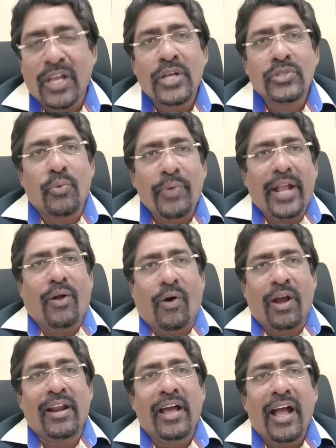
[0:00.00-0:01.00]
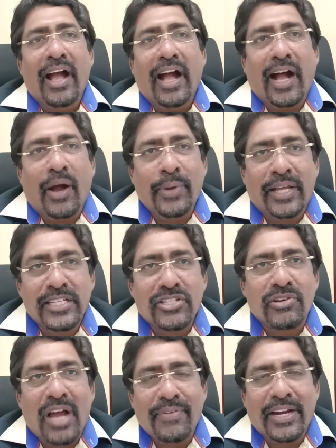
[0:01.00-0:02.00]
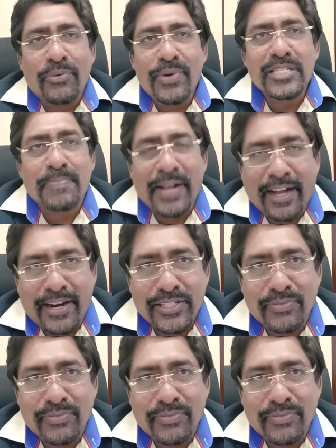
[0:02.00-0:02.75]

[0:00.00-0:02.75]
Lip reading: So we call, we are just to have a reverse mechanism.